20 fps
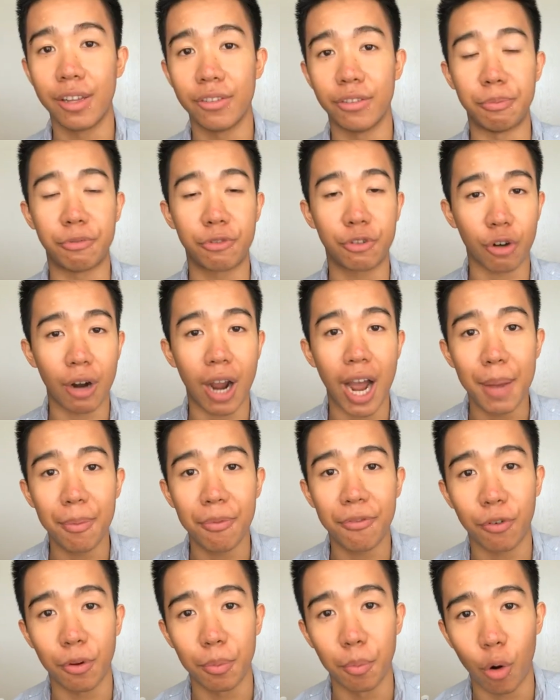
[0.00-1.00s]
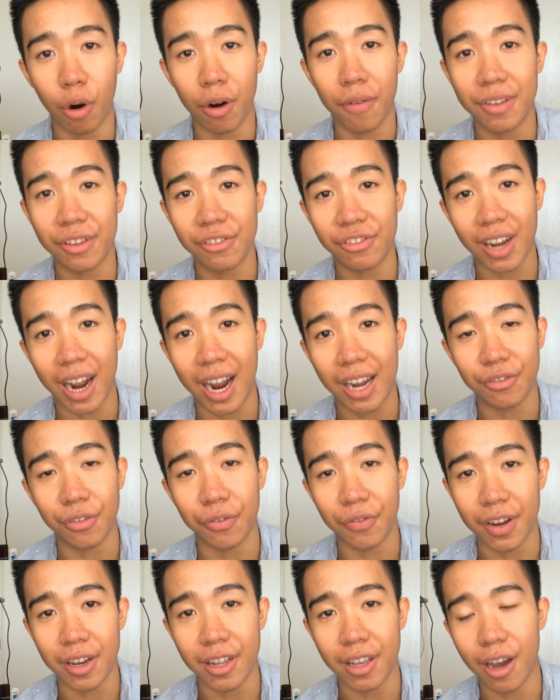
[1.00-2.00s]
Subscribe for more of these kinds
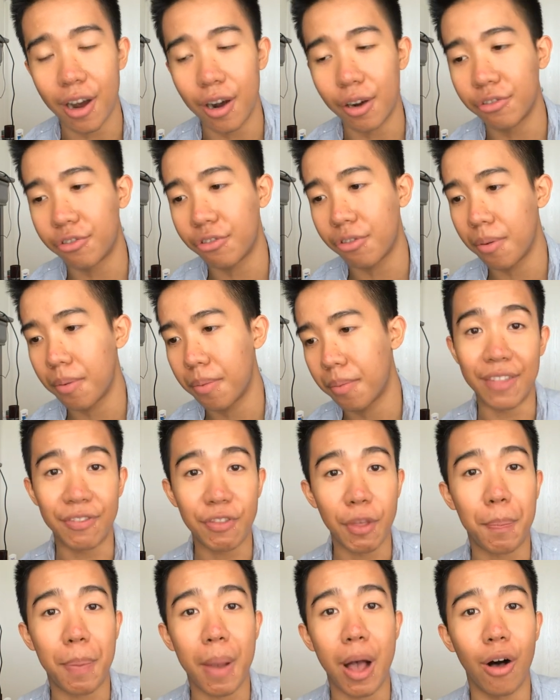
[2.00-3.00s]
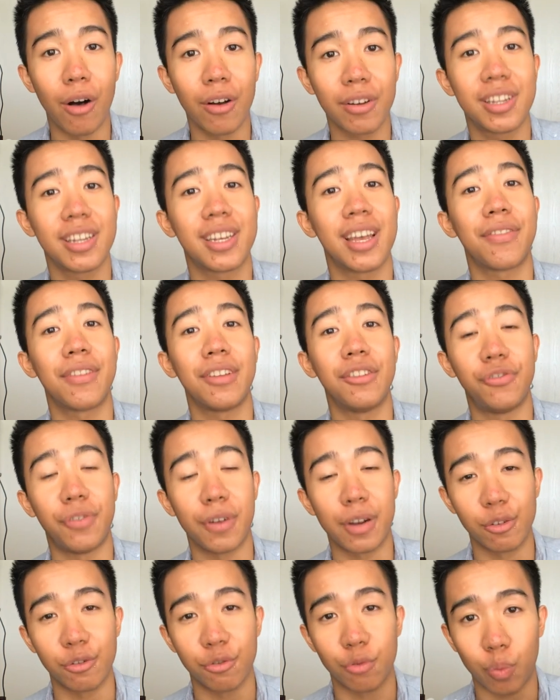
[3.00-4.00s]
of videos. Hit the bell to get these
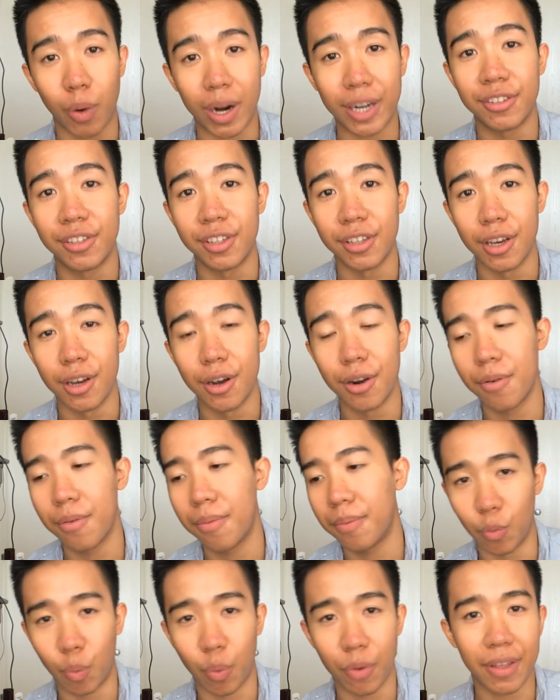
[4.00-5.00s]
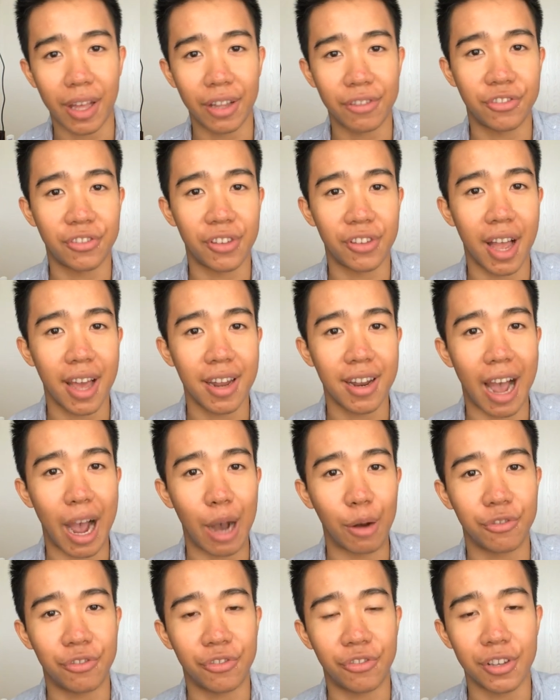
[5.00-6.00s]
videos right to you. And with that said,
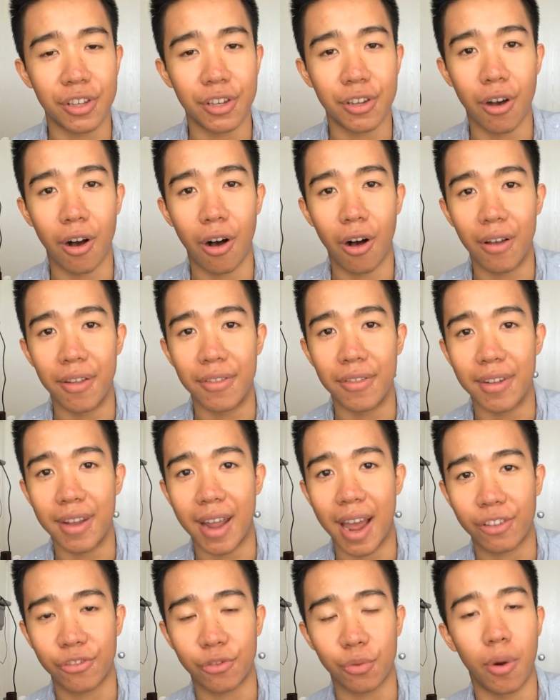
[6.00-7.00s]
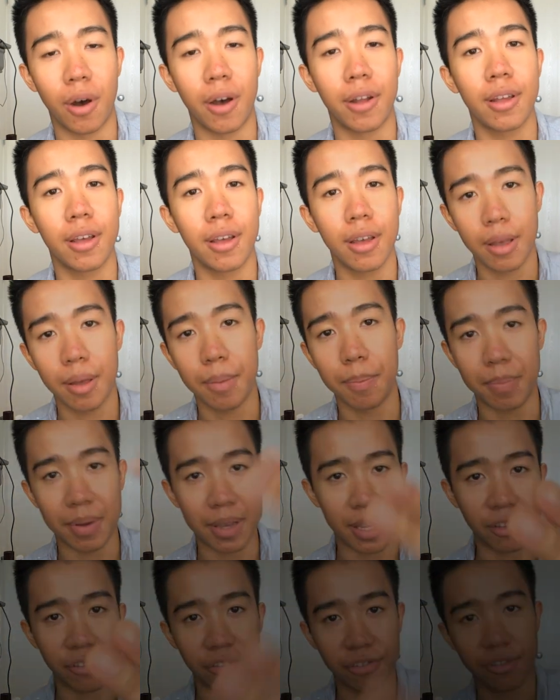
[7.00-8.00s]
I'll see y'all in the next one. Peace.